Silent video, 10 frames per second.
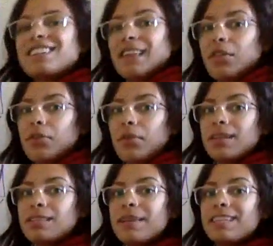to that 3. It's
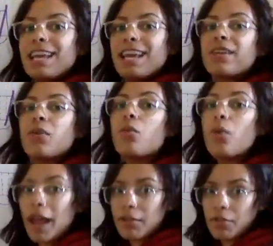being taken
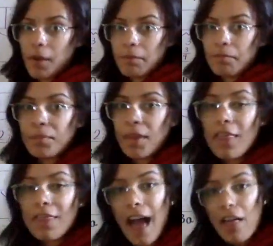away from
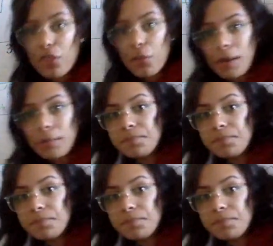that 3.